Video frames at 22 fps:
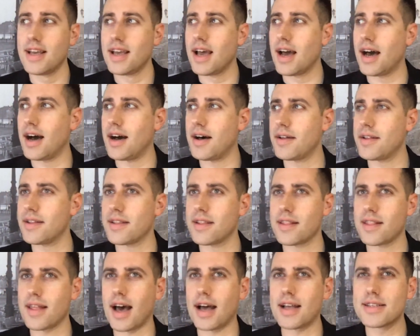
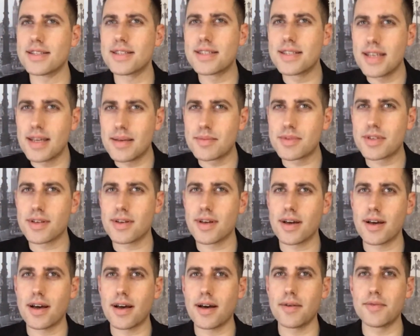That seems,
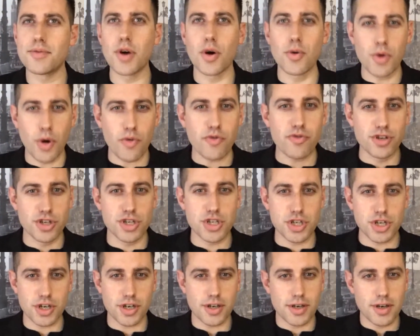don't know for
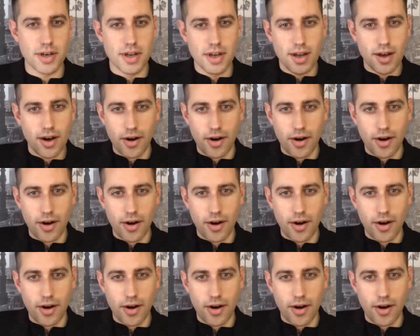sure